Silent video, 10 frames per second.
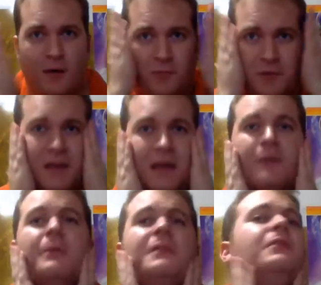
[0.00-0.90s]
Hopefully,
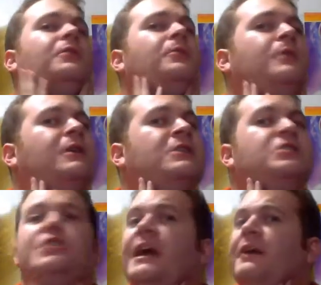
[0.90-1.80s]
with the new
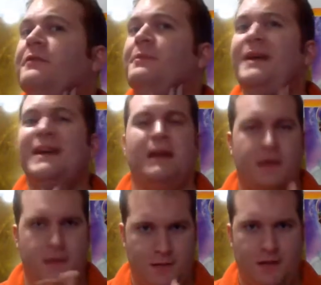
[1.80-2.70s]
shaved me,
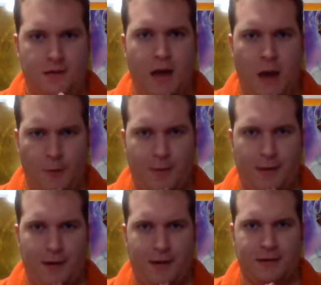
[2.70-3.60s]
I won't
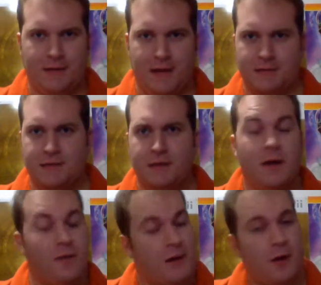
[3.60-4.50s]
be recognized.
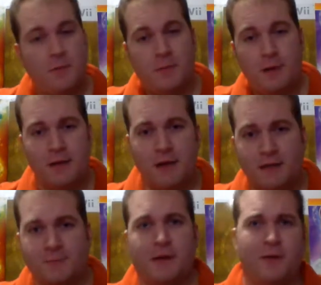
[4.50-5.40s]
But I hope to be
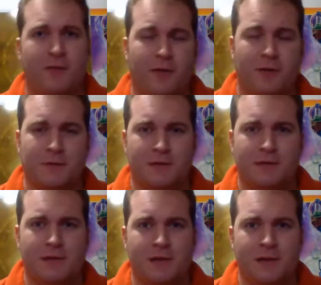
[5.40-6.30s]
recognized by you
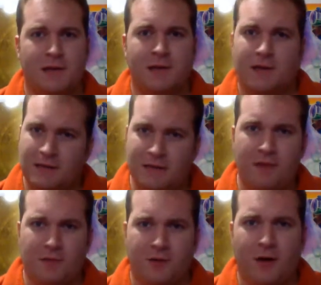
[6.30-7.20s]
folks, because
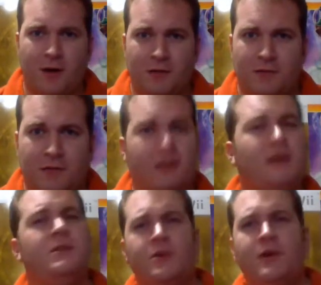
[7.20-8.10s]
after all,
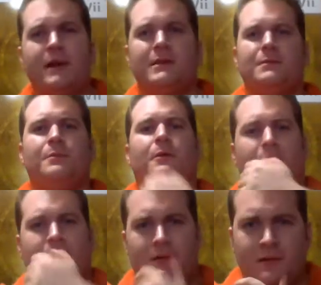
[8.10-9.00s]
it's your kind of
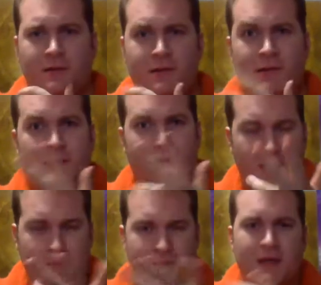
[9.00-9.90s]
support that
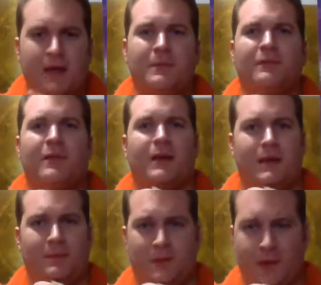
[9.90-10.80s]
helps the Omnivlog
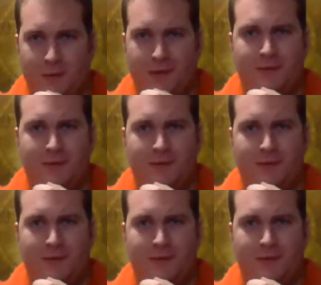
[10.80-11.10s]
keep going.